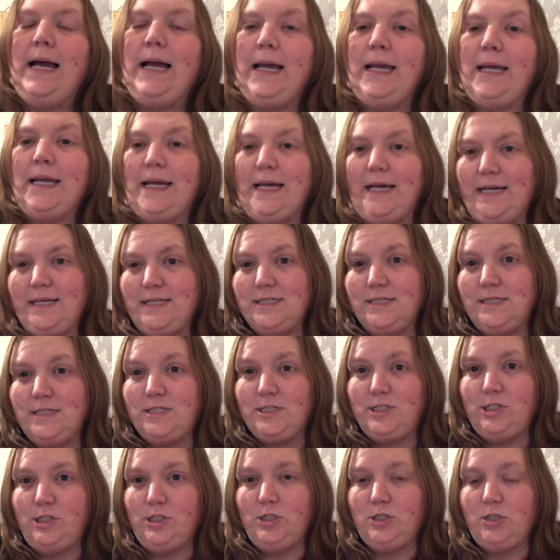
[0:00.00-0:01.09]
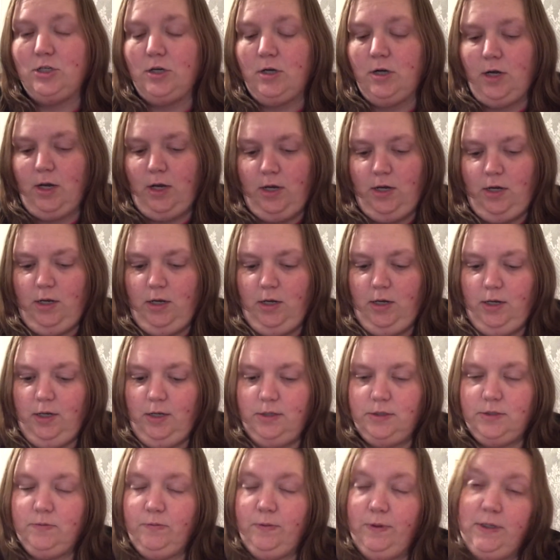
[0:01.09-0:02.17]
Hey guys, it's Ginger and it
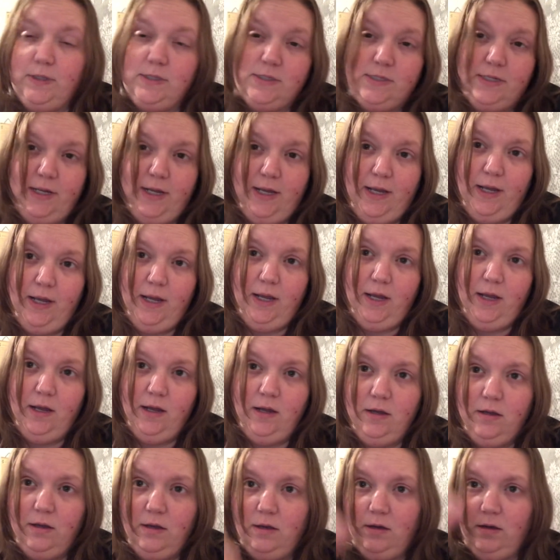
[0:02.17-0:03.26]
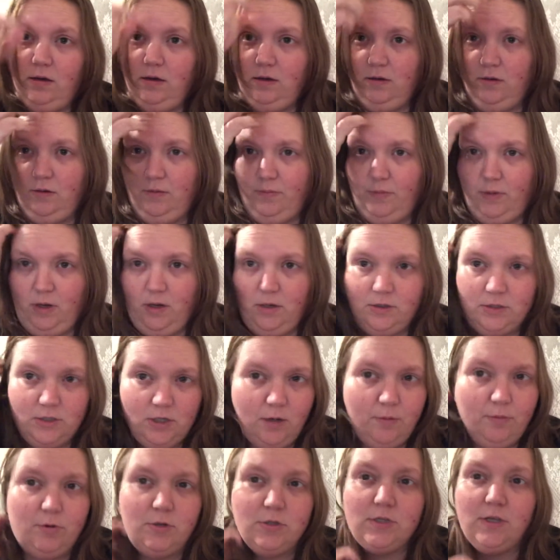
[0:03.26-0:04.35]
is Wednesday,
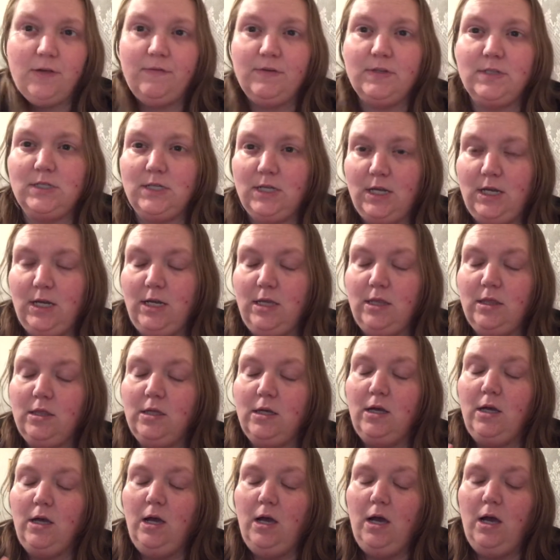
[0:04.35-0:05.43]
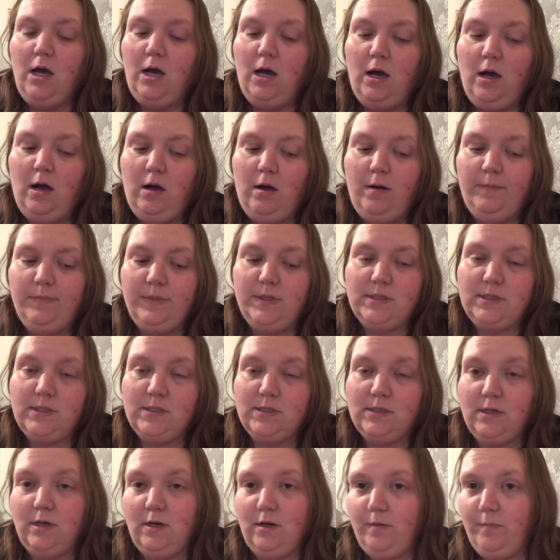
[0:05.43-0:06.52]
October 17th. This
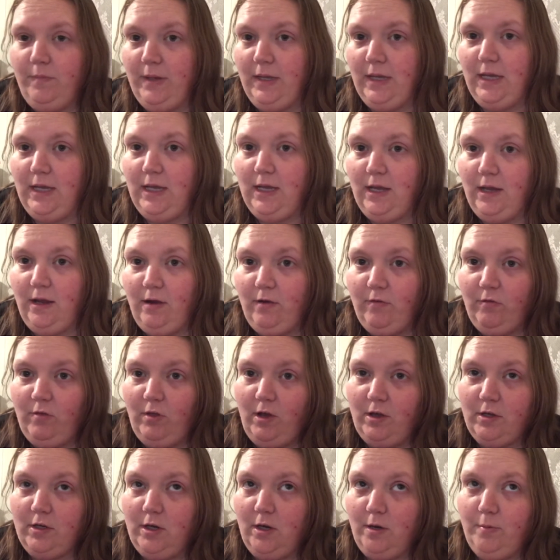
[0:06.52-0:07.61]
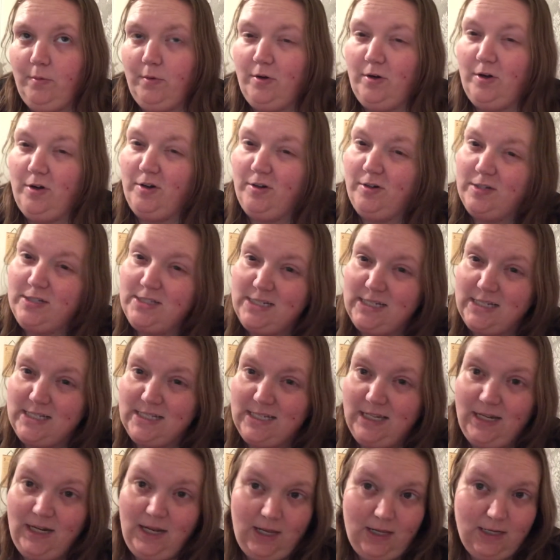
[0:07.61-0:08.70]
is going to be Vlogtober
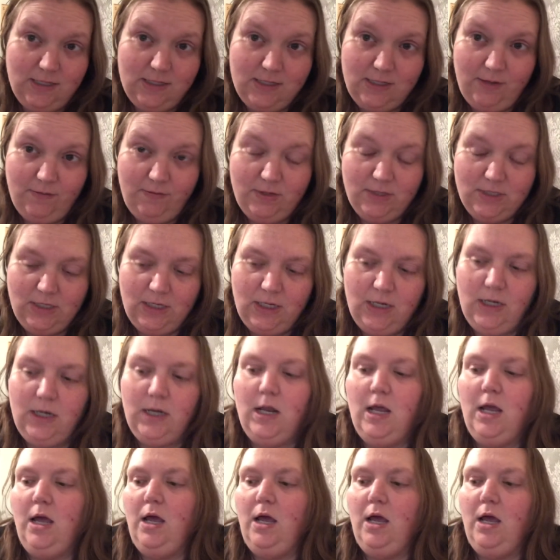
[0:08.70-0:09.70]
16 and 17,